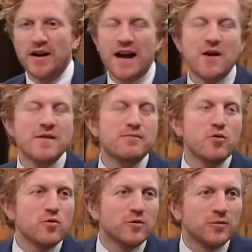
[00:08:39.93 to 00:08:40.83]
how
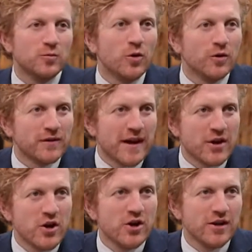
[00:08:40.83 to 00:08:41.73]
important was that
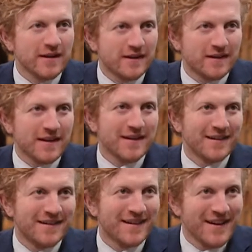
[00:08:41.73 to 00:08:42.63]
early
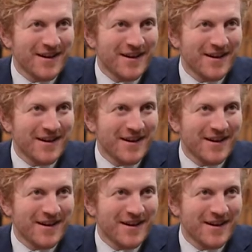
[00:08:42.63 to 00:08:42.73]
stint,